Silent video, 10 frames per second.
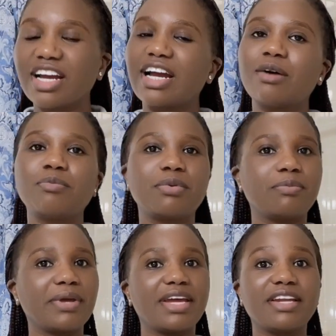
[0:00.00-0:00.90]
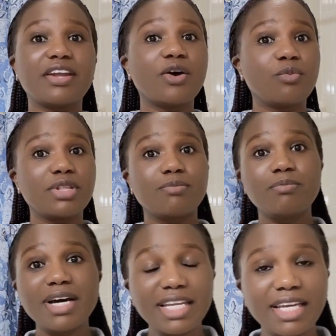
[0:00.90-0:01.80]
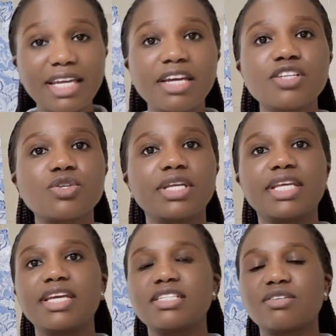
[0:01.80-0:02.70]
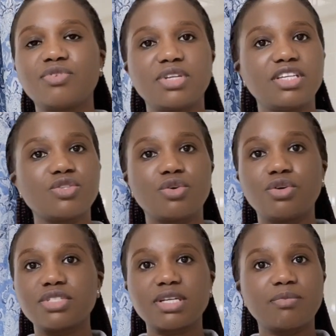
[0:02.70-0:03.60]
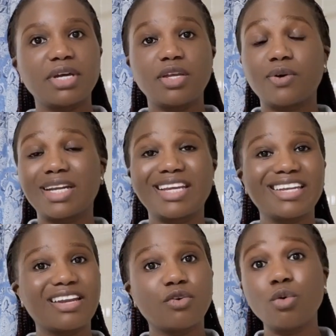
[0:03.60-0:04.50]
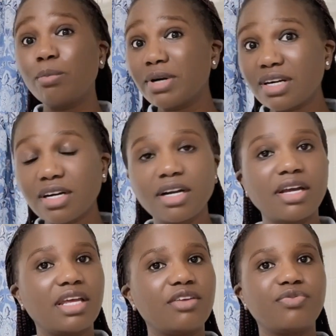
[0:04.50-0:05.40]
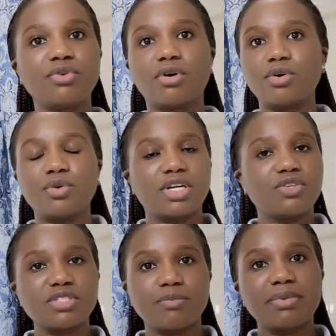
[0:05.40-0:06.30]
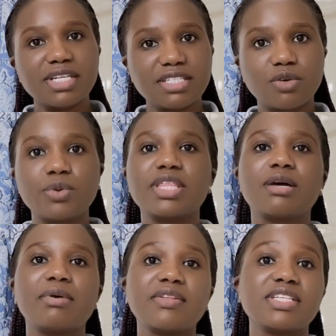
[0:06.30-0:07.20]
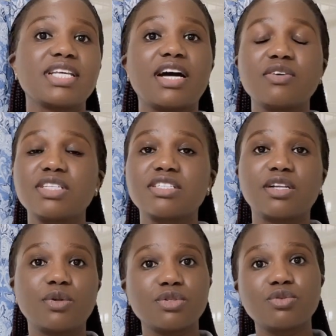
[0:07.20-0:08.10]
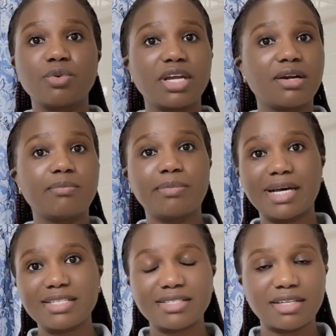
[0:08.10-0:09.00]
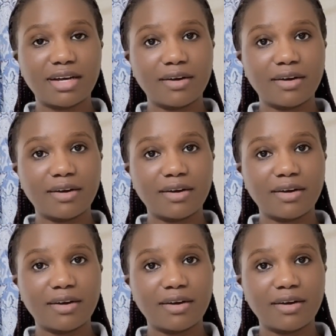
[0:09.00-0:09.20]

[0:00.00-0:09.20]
come prepared with money. So in case if you need to go somewhere, you can get an Uber, or you can use a bus. The good thing about this house is close to where bus